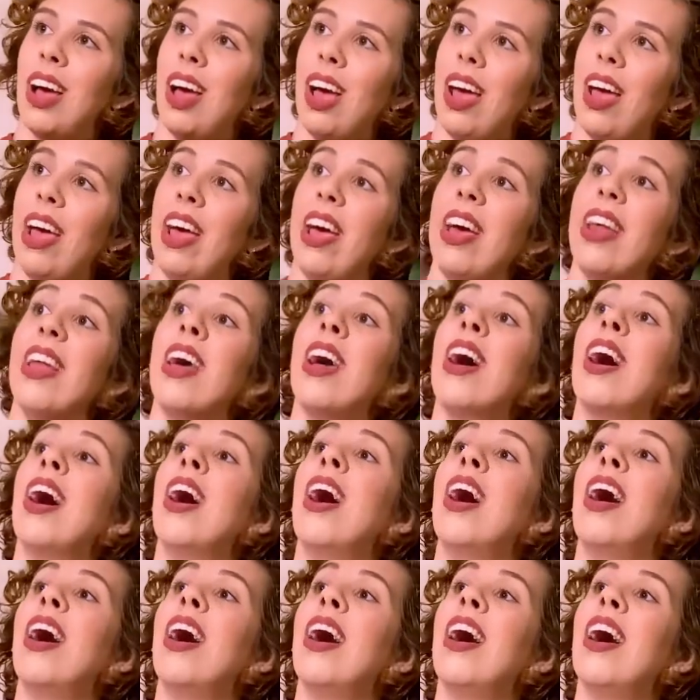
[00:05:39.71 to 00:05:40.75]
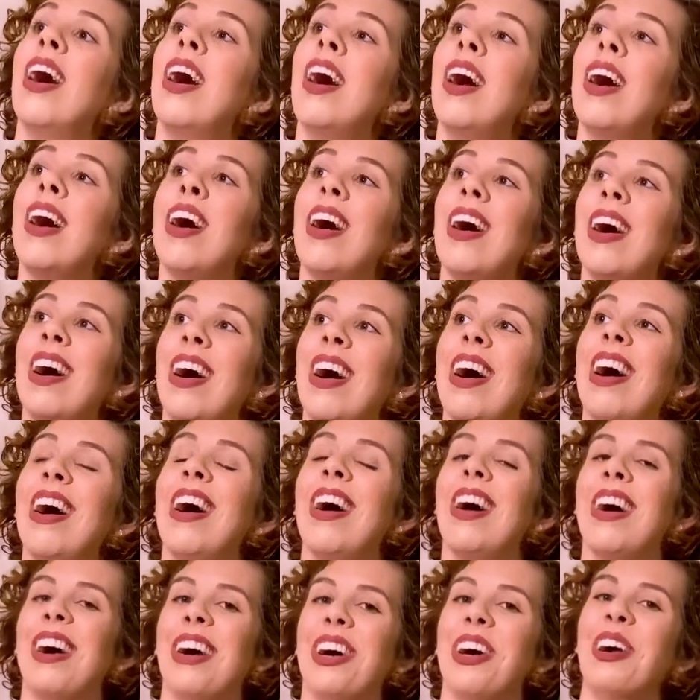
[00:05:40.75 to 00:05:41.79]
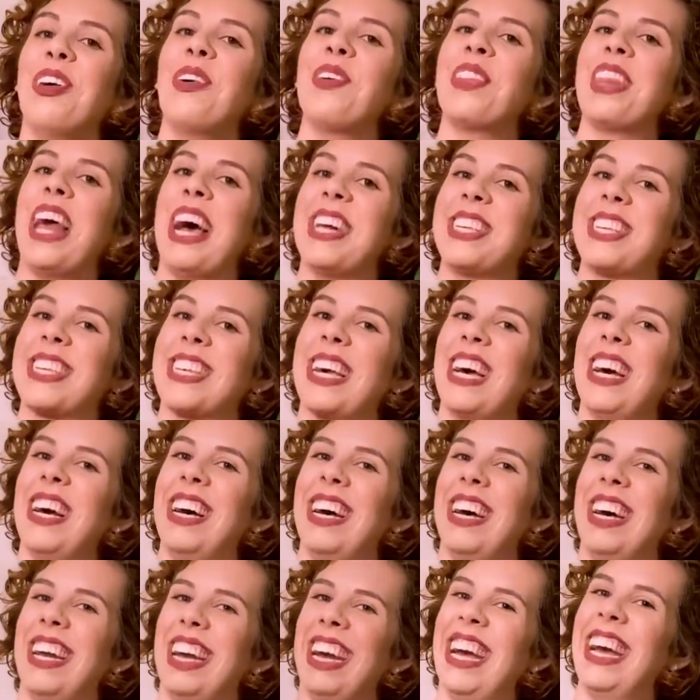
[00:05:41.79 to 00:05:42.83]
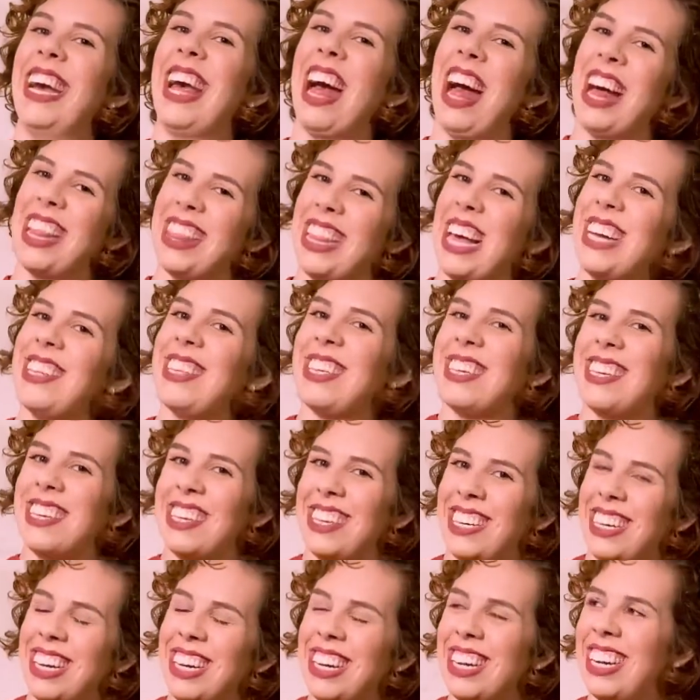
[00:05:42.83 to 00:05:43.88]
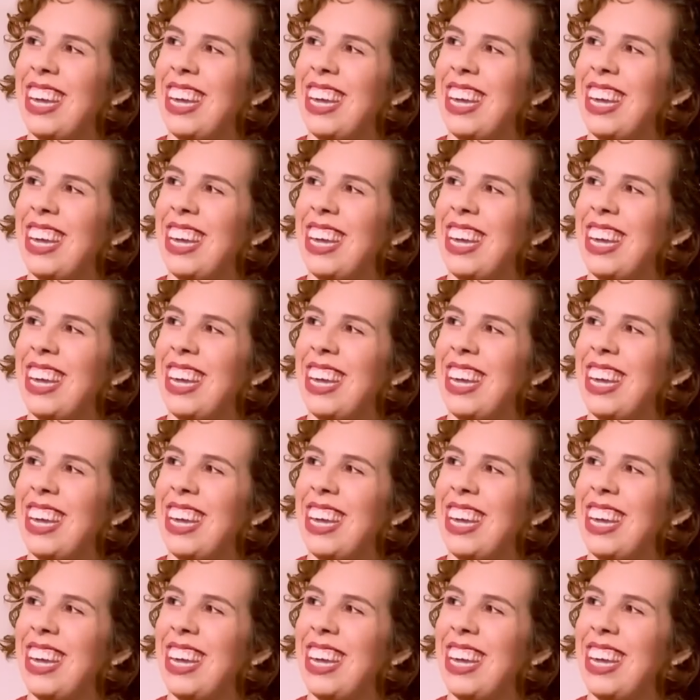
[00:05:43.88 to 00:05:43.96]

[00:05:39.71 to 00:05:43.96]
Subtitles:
Yes. Oh, that's good. That's good.